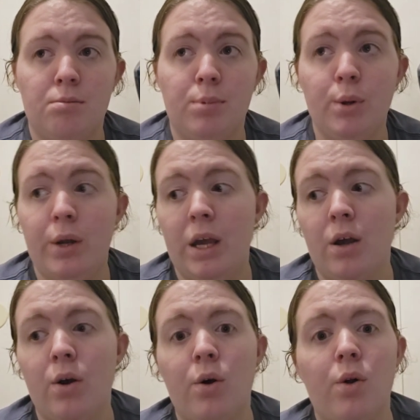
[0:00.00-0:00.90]

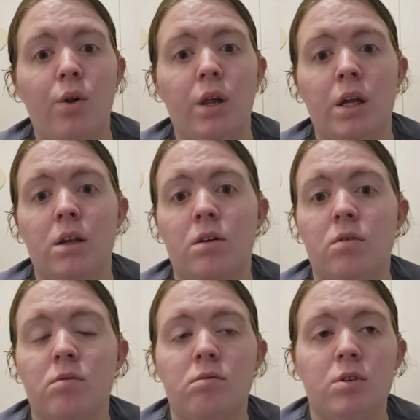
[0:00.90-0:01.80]
bluegill
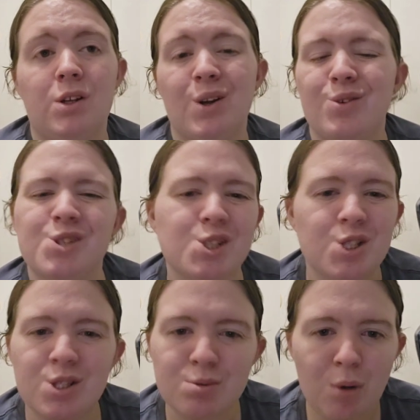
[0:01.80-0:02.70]
and, you know,
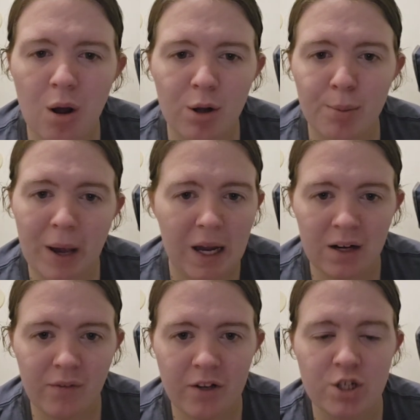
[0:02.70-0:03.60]
just smaller
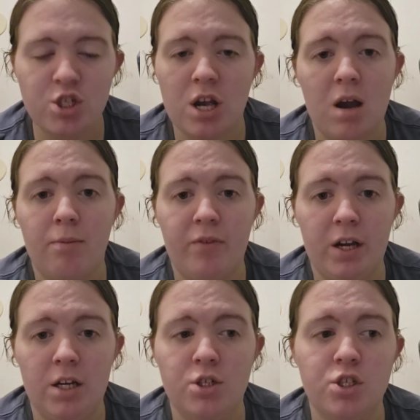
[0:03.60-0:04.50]
panfish type
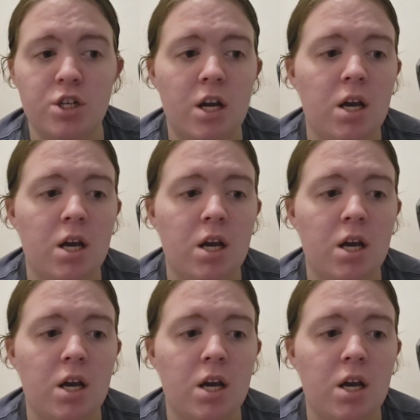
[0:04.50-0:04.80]
fish.